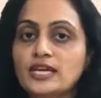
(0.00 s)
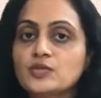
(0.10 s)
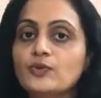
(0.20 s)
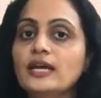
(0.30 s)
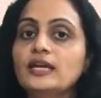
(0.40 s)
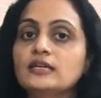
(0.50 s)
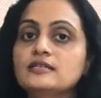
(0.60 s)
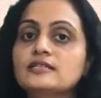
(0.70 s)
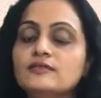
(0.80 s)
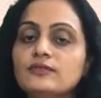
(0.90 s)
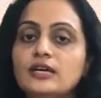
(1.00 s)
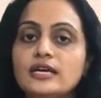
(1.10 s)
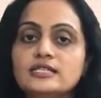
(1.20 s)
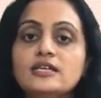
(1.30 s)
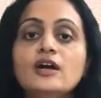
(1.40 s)
That's why it is referred
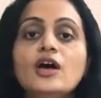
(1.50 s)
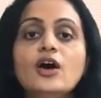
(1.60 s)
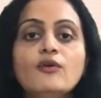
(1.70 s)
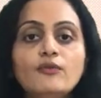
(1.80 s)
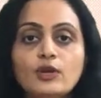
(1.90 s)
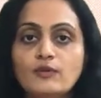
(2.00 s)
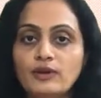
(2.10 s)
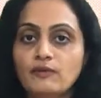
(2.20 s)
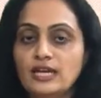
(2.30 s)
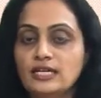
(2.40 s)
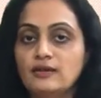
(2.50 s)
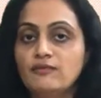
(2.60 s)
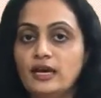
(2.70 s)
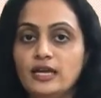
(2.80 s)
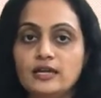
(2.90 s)
as the full-wave
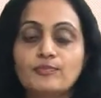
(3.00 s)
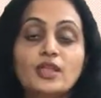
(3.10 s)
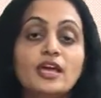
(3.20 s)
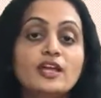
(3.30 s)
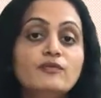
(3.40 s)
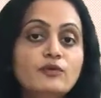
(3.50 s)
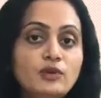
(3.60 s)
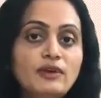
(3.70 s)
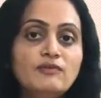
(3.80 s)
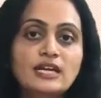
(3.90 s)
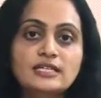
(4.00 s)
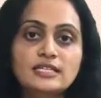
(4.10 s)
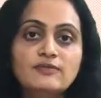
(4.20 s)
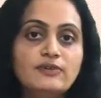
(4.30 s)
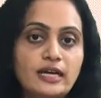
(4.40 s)
rectifier. In full-wave
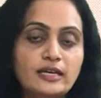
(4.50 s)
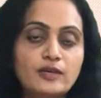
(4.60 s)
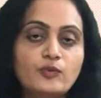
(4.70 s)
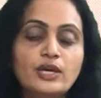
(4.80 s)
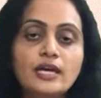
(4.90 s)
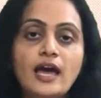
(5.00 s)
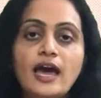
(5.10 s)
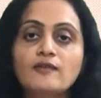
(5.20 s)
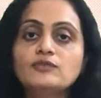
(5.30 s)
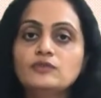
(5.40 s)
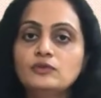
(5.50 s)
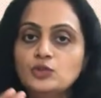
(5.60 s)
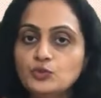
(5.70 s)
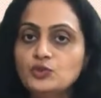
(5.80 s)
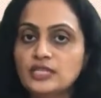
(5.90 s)
rectifier, we have
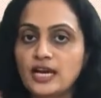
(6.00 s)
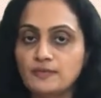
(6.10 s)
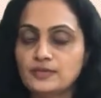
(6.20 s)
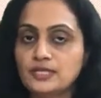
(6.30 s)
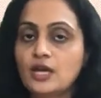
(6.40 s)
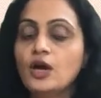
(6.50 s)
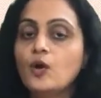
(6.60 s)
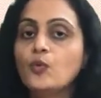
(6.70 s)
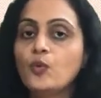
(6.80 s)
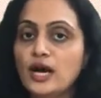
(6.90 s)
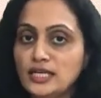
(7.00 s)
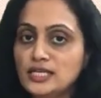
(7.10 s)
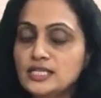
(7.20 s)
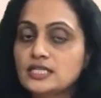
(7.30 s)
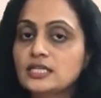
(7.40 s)
two types. One
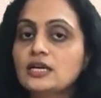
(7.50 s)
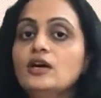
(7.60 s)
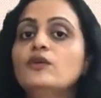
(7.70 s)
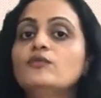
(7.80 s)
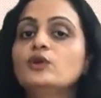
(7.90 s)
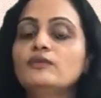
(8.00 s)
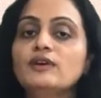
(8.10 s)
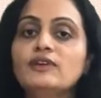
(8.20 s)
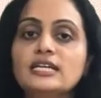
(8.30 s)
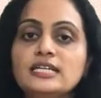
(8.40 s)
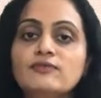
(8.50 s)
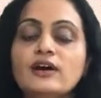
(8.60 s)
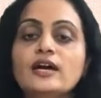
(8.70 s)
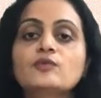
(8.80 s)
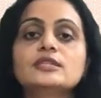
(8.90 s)
is the full-wave
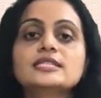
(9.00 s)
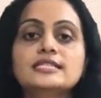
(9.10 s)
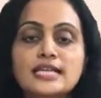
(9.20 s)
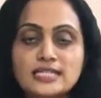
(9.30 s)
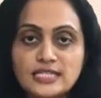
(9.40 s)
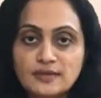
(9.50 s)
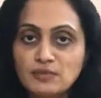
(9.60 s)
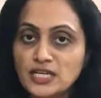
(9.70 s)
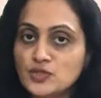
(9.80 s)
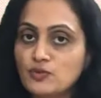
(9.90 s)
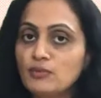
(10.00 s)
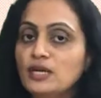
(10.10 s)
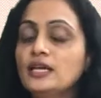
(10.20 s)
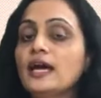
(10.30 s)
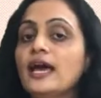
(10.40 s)
rectifier with the center-tip
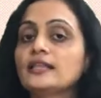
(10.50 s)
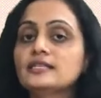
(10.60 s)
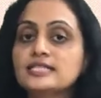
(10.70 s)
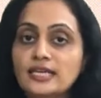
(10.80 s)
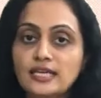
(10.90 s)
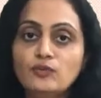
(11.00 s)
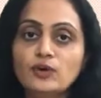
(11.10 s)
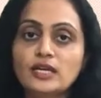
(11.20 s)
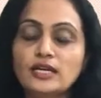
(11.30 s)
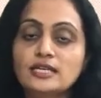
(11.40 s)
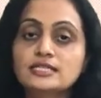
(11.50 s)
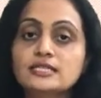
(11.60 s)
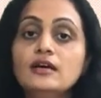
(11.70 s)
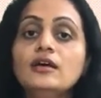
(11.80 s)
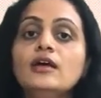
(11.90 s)
transformer and the second one is
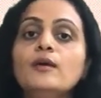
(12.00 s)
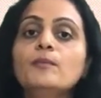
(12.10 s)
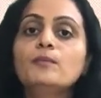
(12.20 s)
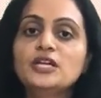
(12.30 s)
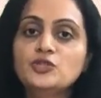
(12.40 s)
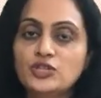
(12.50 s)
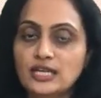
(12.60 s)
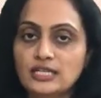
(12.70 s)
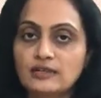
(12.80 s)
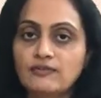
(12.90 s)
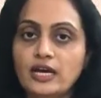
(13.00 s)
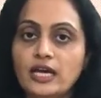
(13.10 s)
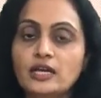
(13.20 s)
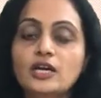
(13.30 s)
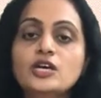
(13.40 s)
the bridge
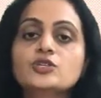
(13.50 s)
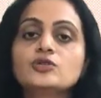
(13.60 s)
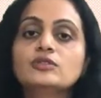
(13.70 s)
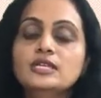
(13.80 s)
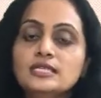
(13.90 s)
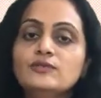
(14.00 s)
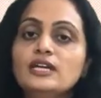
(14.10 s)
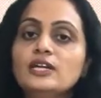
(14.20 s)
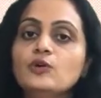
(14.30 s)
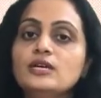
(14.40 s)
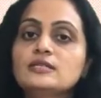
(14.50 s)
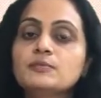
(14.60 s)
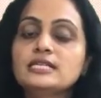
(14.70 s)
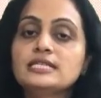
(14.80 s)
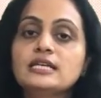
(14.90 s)
rectifier. So this video is
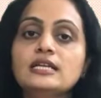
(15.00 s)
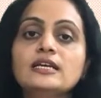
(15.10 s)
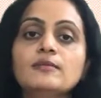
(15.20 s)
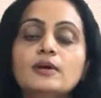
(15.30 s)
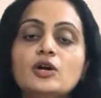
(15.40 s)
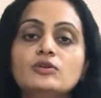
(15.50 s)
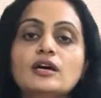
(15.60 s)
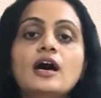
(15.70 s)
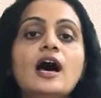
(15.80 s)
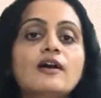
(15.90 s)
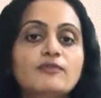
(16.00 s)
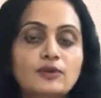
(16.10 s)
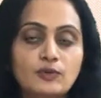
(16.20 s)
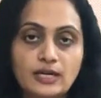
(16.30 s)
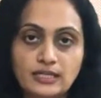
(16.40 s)
basically about the
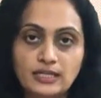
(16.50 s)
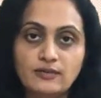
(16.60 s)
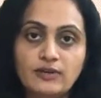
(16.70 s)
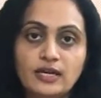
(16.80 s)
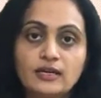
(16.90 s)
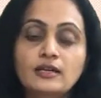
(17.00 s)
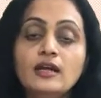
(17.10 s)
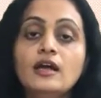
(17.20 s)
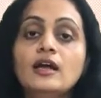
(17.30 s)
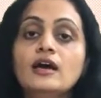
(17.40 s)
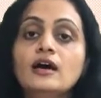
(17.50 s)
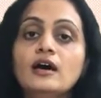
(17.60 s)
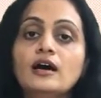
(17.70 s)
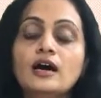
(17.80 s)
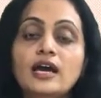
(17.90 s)
half-wave rectifier.
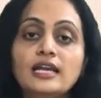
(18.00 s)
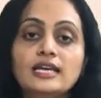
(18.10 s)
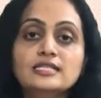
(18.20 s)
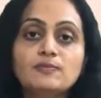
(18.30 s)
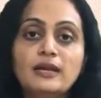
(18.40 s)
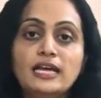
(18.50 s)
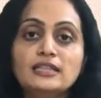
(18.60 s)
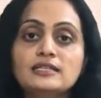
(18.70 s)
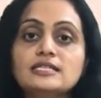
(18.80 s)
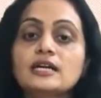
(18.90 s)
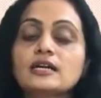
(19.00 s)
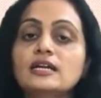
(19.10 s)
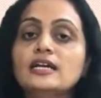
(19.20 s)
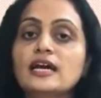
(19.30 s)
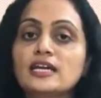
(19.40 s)
I'll explain the
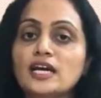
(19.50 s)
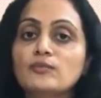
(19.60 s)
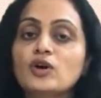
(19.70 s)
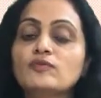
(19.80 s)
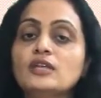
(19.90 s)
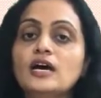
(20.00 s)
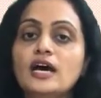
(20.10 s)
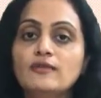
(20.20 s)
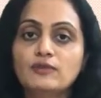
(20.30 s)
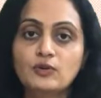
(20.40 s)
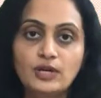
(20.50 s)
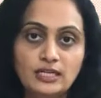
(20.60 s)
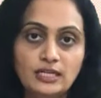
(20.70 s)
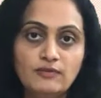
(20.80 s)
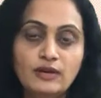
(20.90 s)
circuit diagram of the half-wave
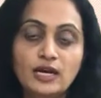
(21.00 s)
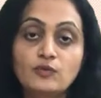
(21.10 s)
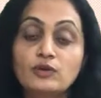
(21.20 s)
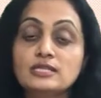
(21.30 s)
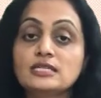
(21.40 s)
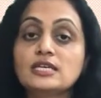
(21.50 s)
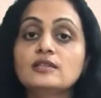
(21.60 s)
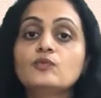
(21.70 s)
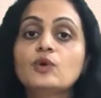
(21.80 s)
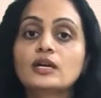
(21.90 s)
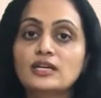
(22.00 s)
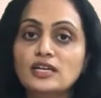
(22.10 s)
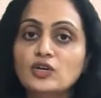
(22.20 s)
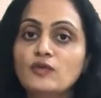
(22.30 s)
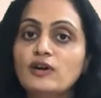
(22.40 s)
rectifier. We'll see the
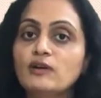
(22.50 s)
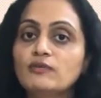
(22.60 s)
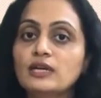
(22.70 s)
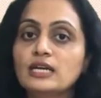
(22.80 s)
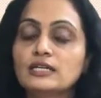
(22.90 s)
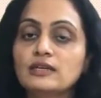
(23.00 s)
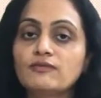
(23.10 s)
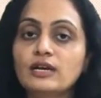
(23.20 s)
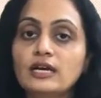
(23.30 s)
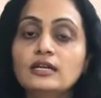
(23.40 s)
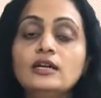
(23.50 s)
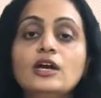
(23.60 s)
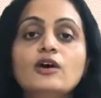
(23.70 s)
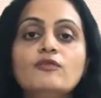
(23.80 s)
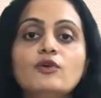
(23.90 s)
working of half-wave rectifier
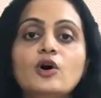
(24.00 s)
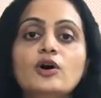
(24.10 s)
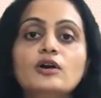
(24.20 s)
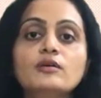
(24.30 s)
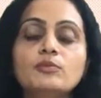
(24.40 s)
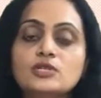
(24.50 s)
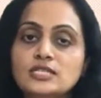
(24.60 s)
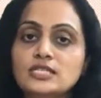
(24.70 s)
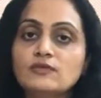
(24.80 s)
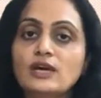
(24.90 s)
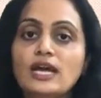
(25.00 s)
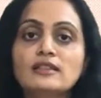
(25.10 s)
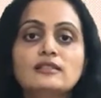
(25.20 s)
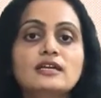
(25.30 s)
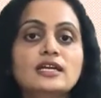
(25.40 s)
for positive
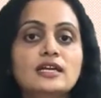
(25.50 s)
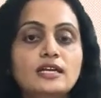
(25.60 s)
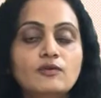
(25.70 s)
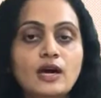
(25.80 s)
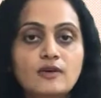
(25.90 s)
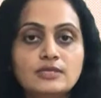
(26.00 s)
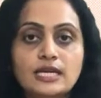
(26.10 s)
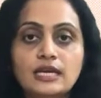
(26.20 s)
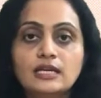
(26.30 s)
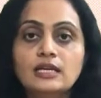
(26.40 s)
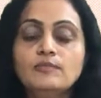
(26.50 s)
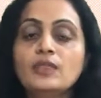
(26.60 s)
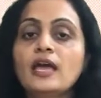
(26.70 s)
and the negative half cycle.